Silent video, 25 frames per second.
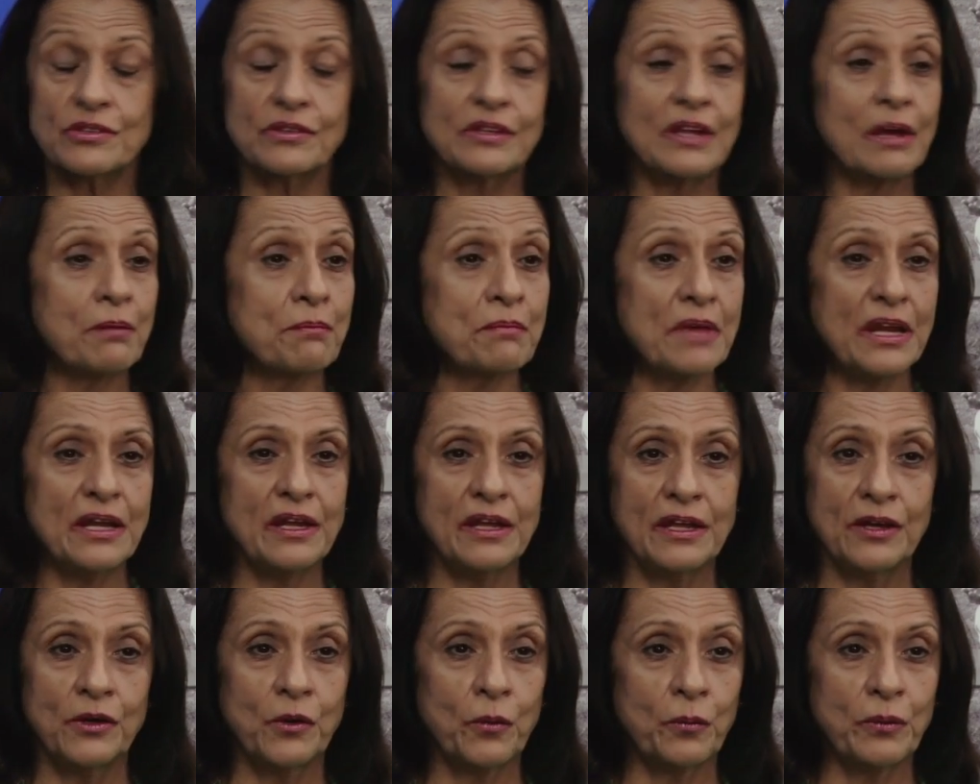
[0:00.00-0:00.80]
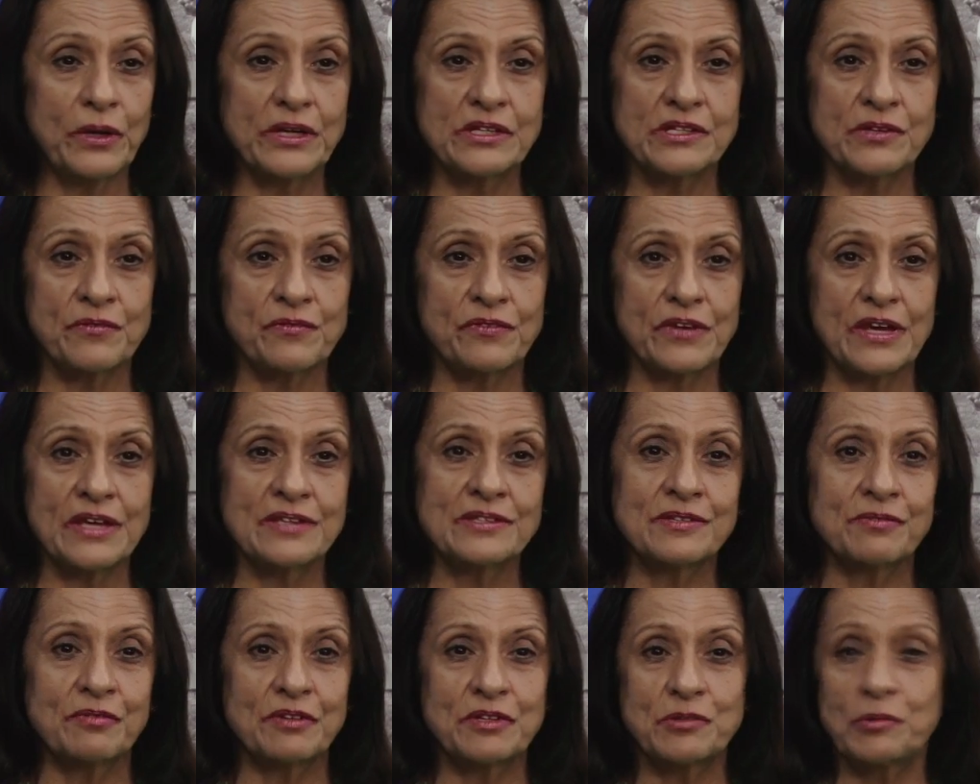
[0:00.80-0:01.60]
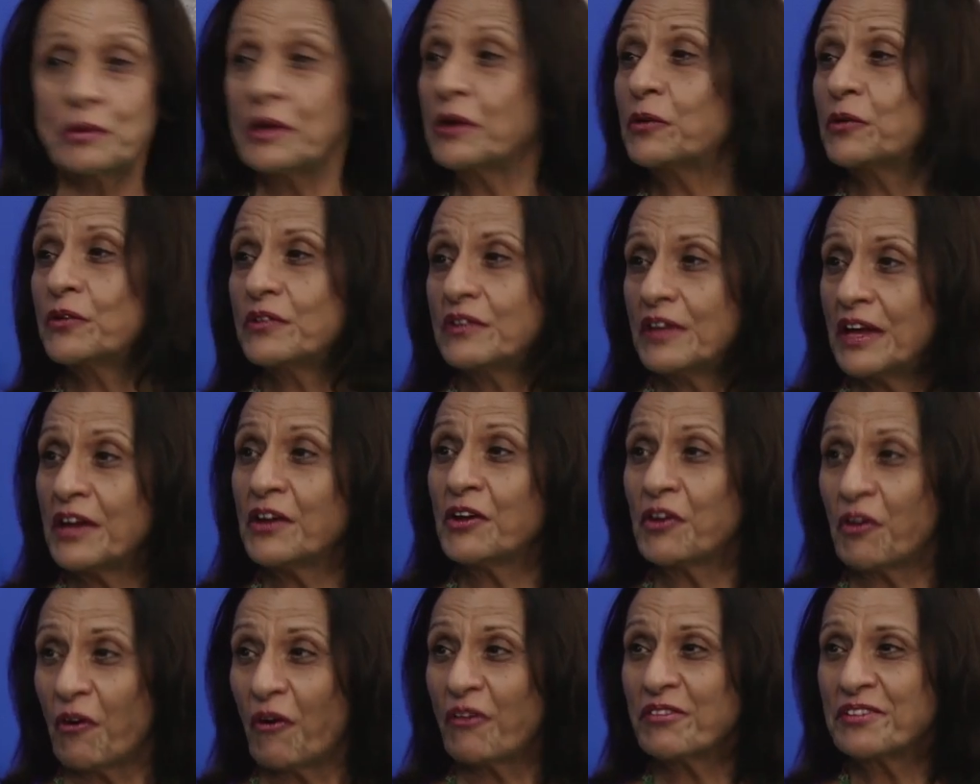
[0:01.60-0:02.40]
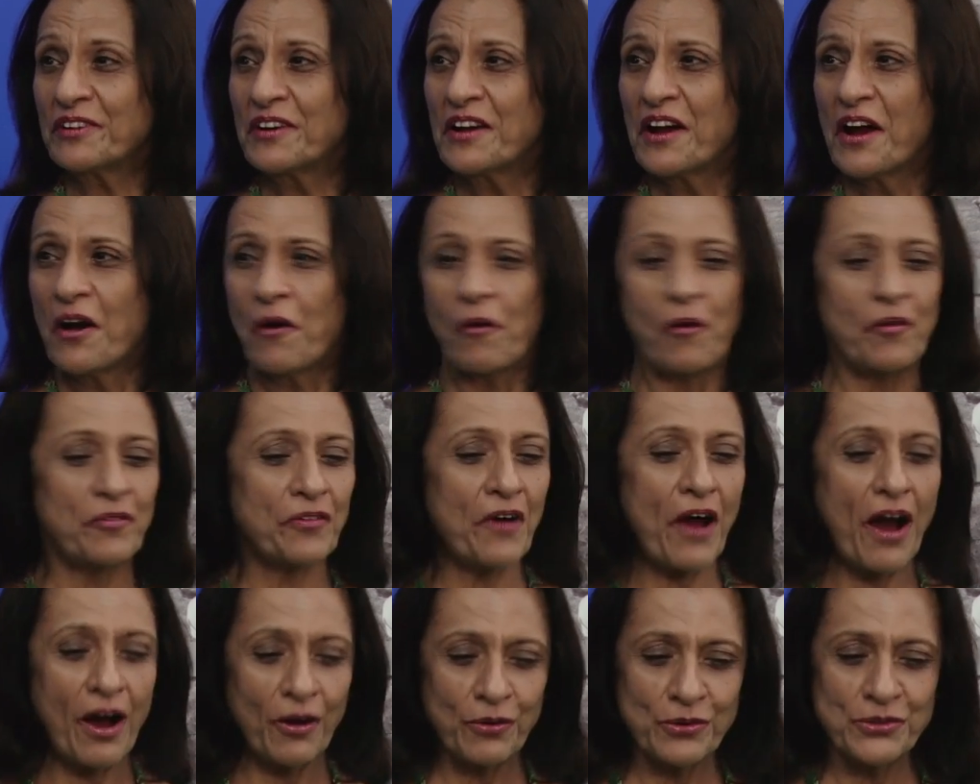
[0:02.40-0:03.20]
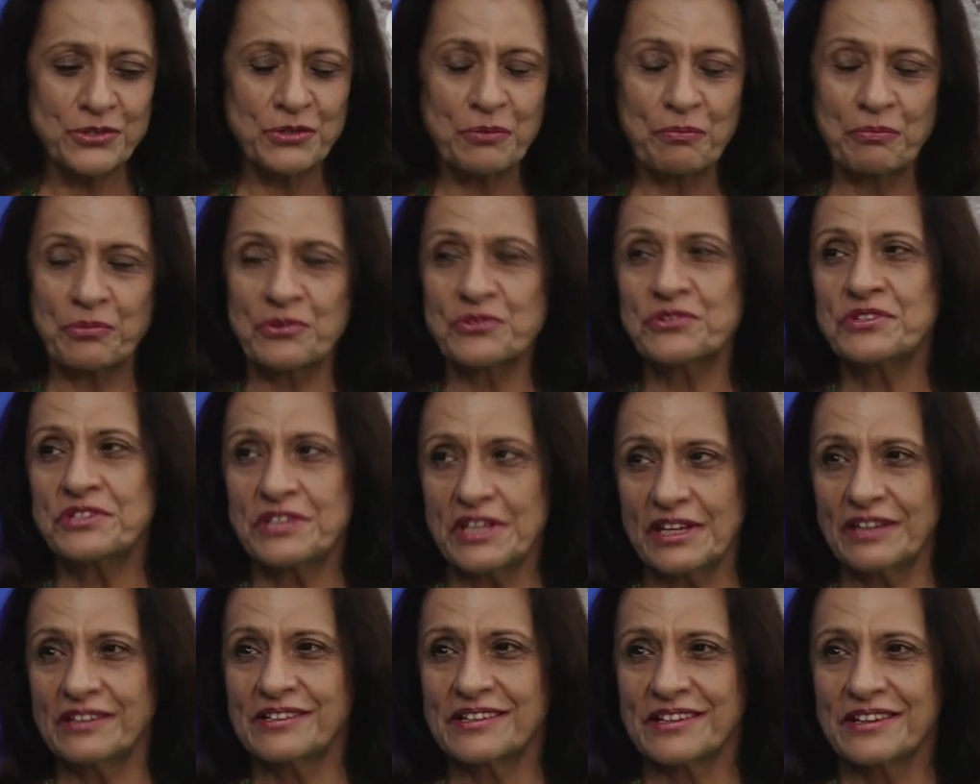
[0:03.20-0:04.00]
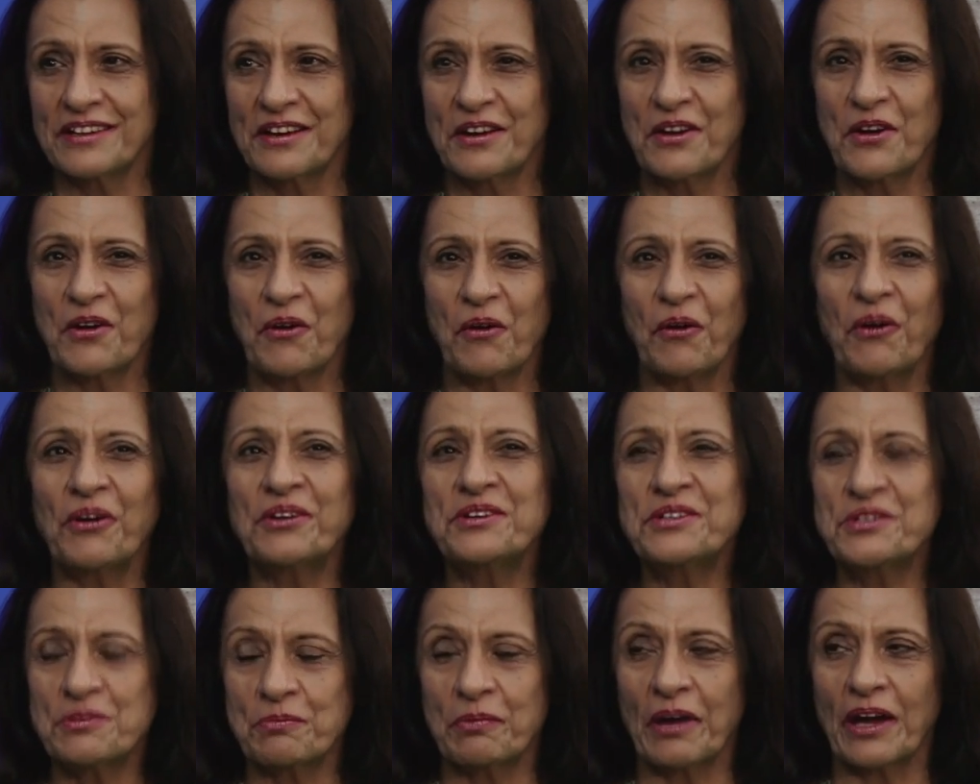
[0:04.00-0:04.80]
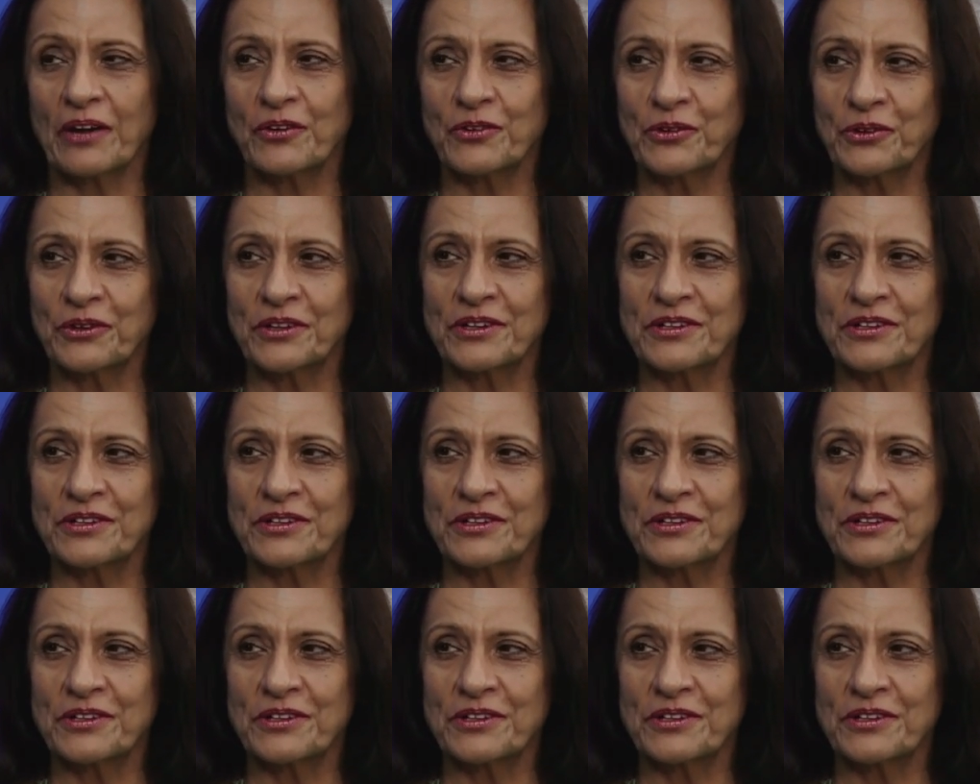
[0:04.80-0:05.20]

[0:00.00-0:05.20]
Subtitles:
So there are many innovative ways which we could think of how to proceed on tobacco